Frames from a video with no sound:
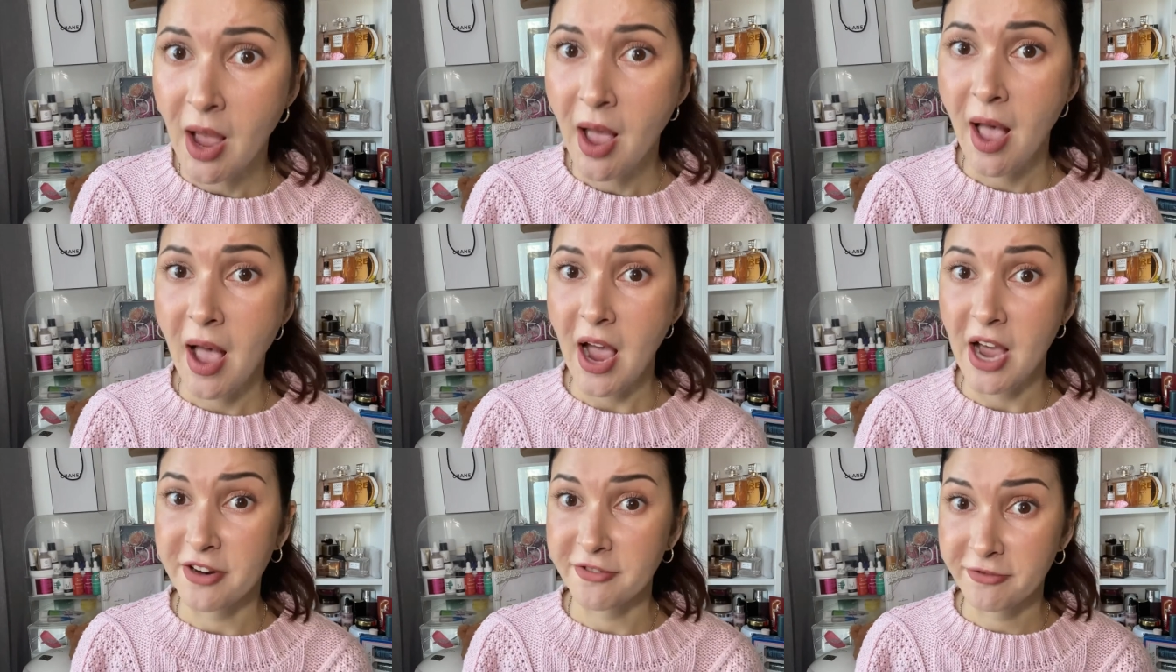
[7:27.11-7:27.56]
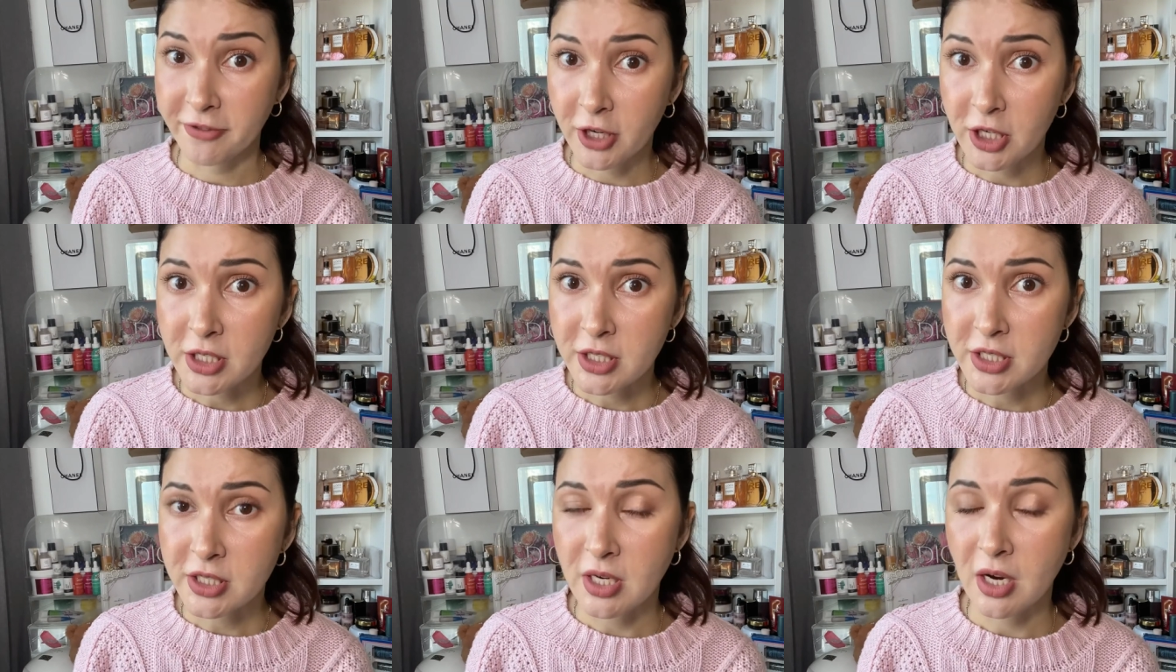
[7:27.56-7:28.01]
And
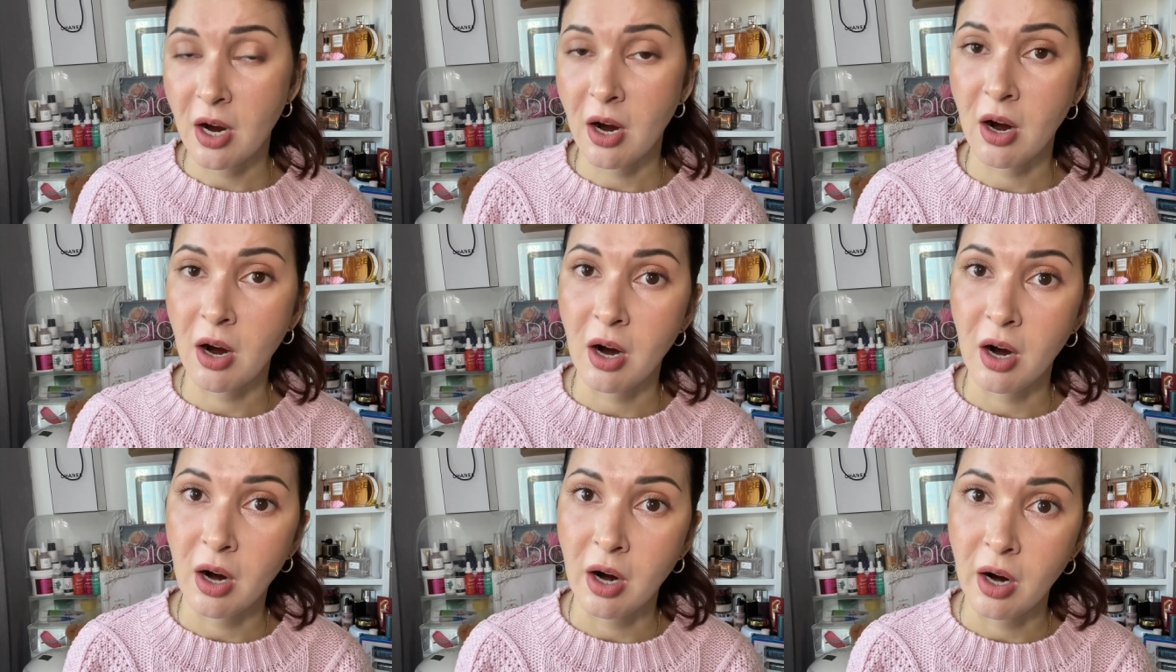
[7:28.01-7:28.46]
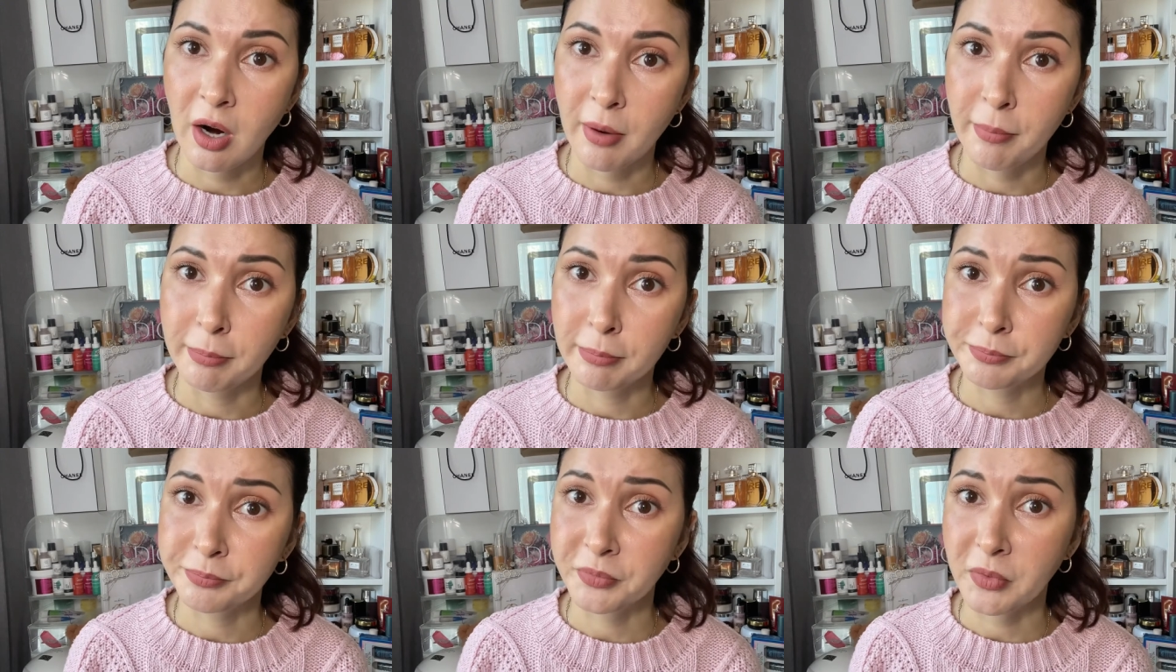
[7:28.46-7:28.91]
first
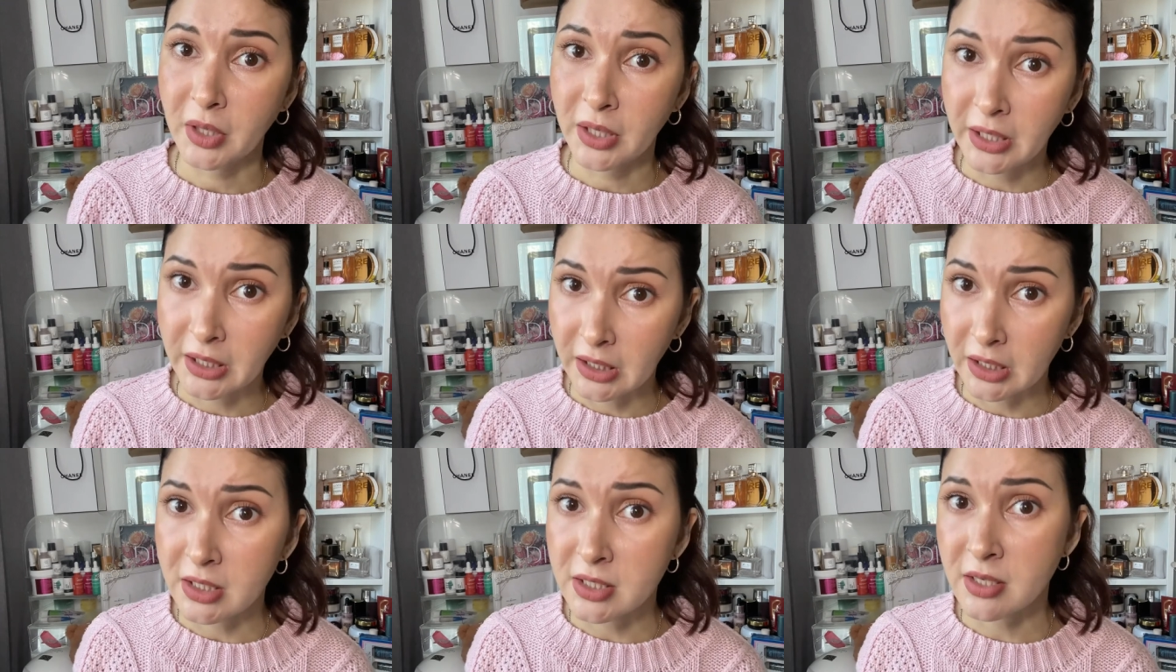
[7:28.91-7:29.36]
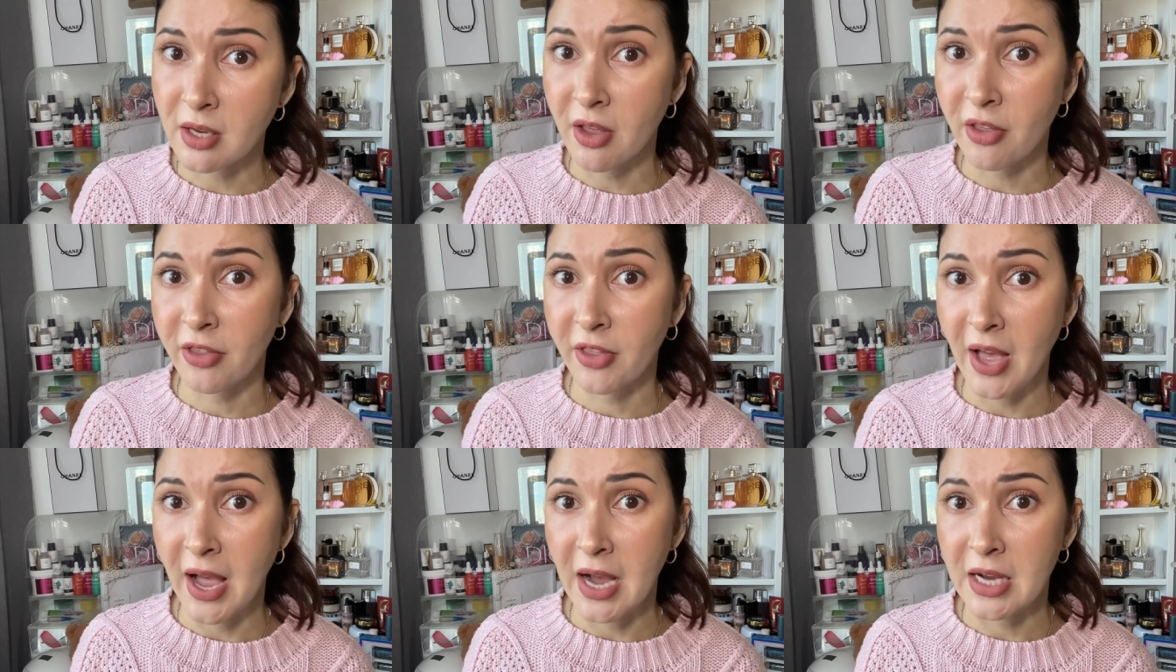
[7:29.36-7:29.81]
is
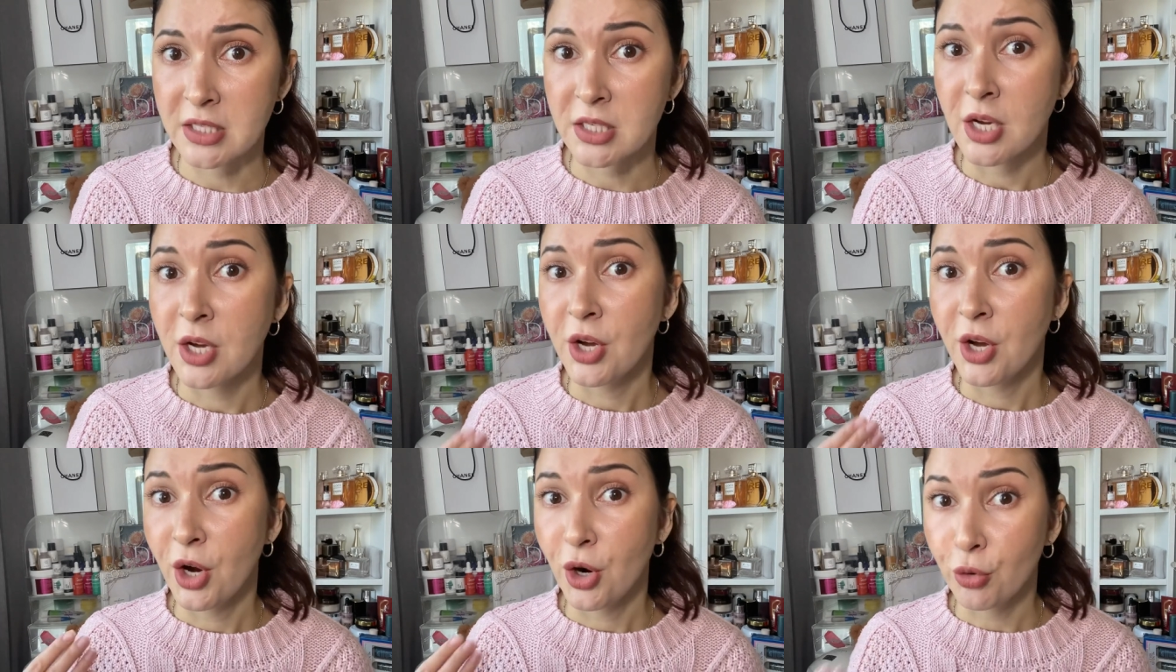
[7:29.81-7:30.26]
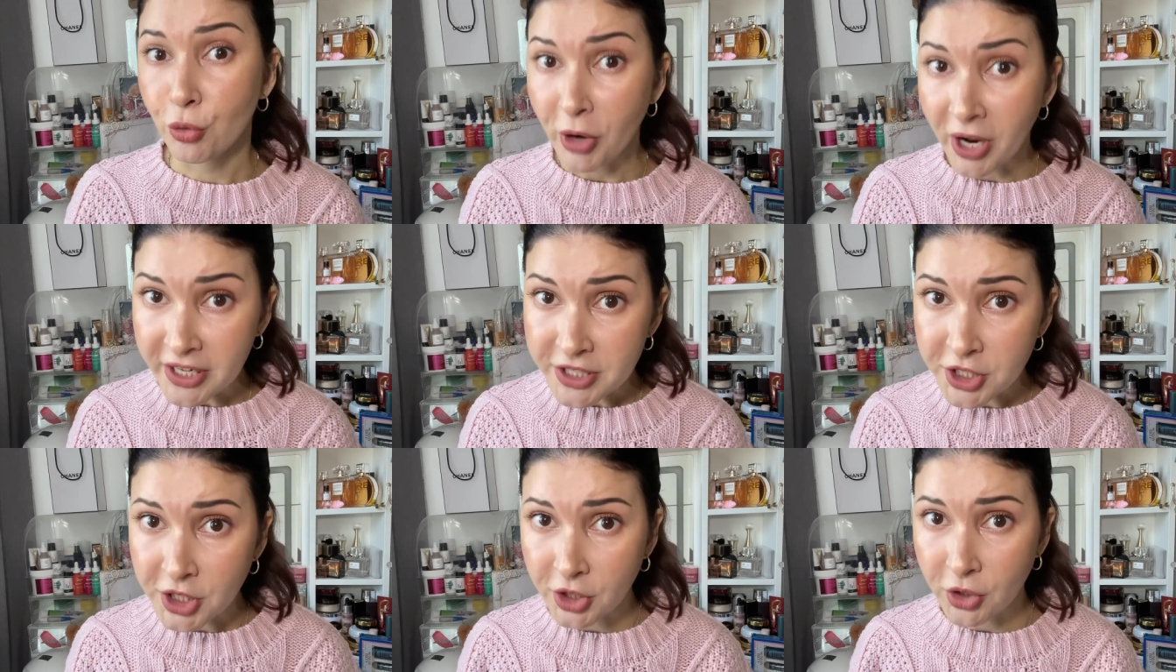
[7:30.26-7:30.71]
that
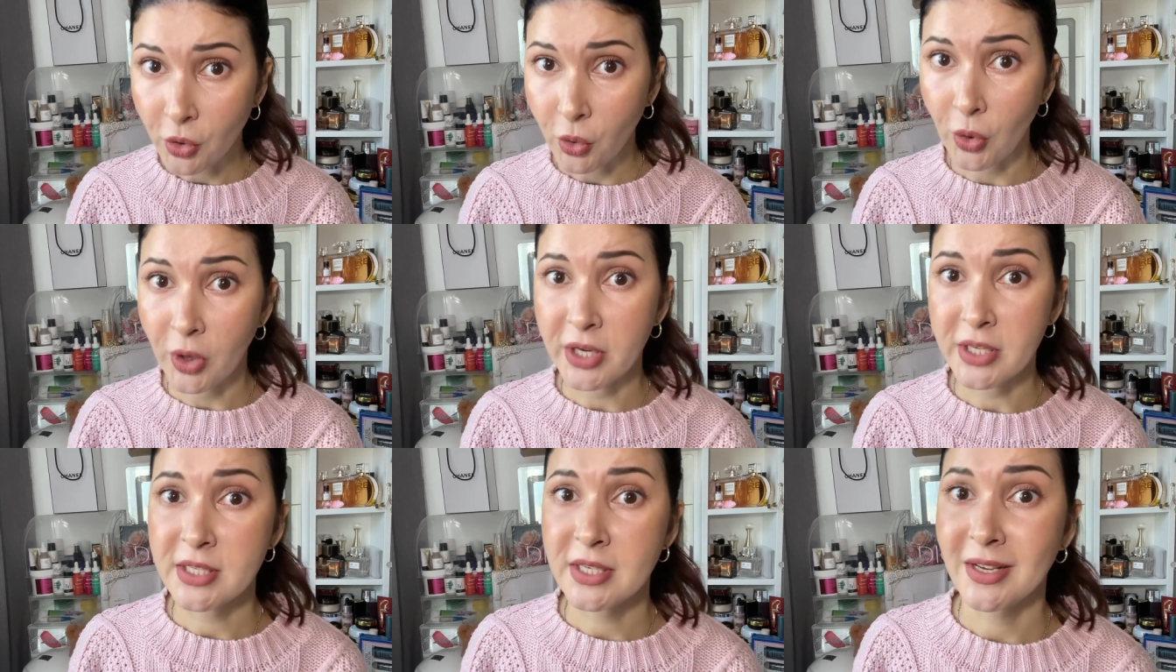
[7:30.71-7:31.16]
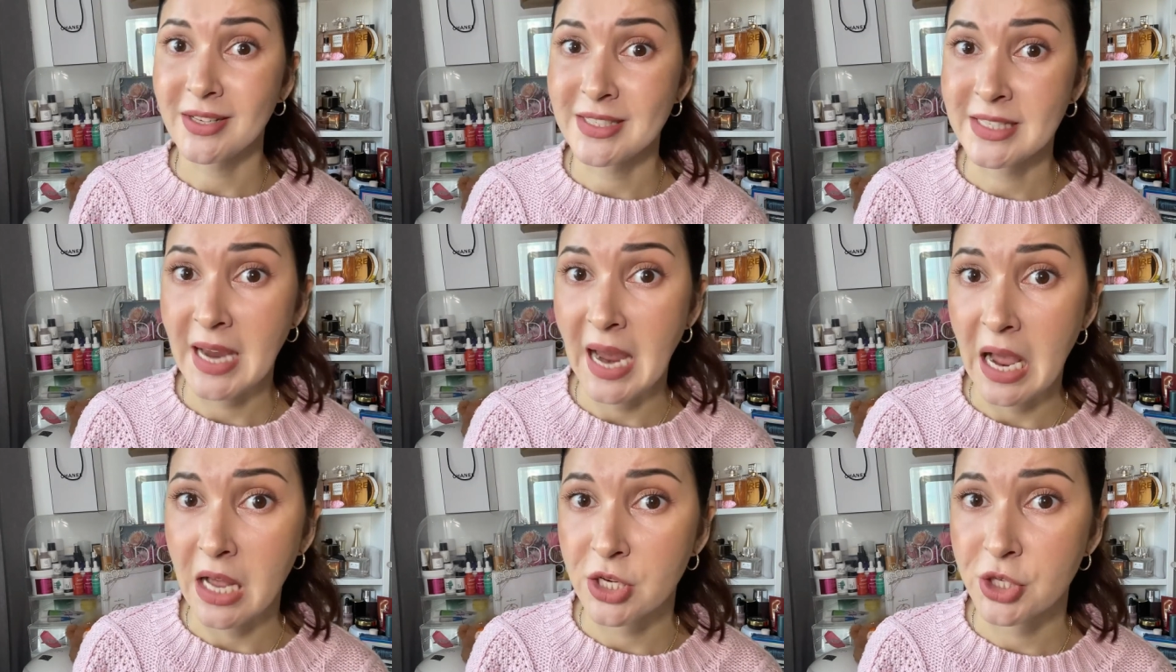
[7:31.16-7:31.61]
retinoids
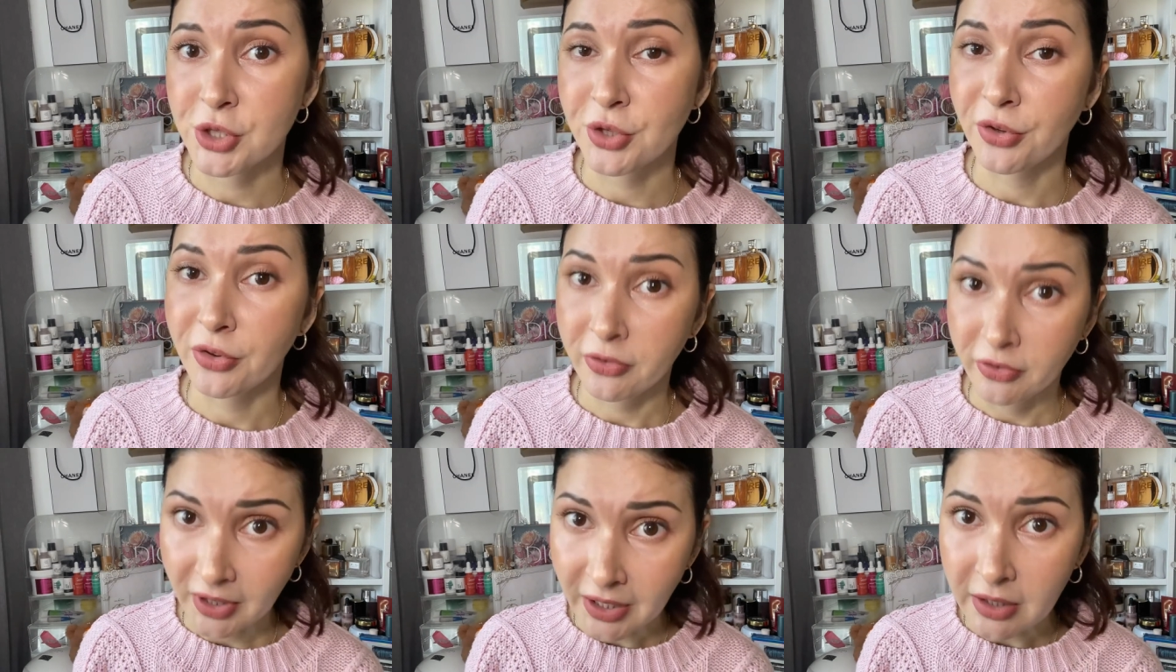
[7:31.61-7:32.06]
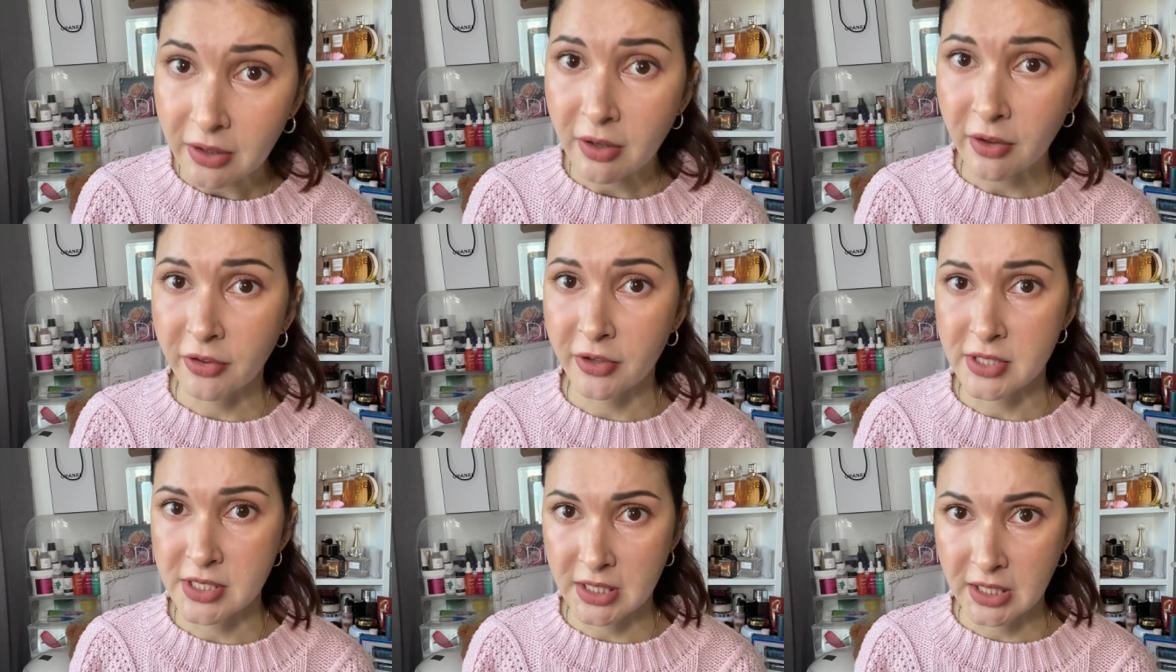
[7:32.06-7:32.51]
tend to thin
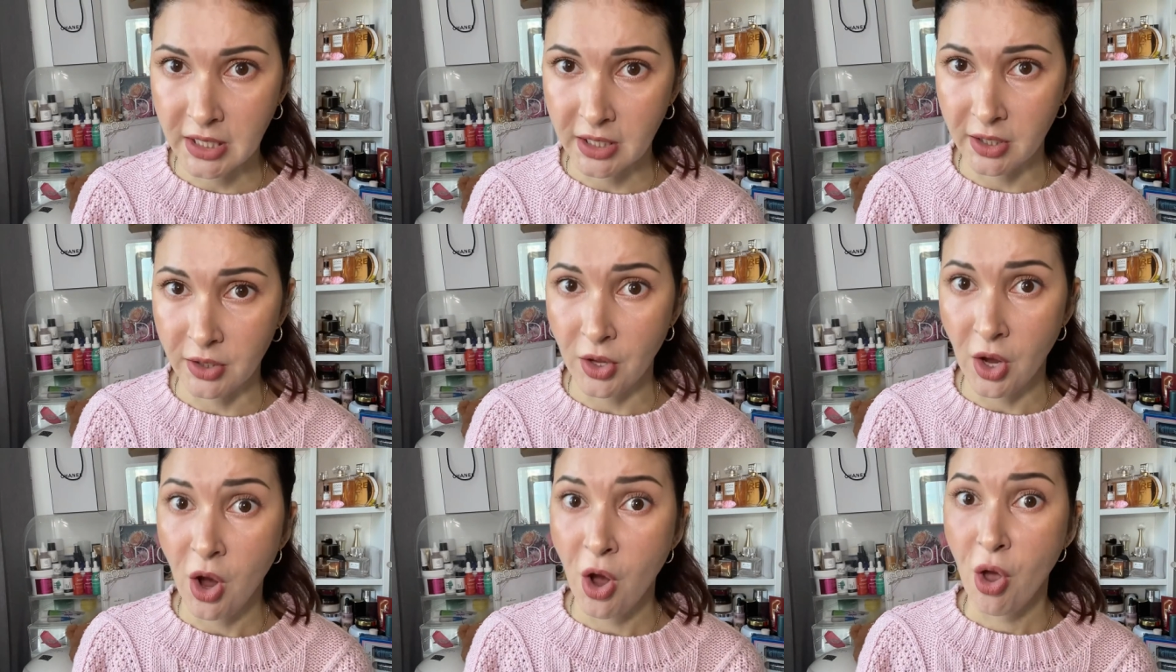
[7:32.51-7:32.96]
the skin,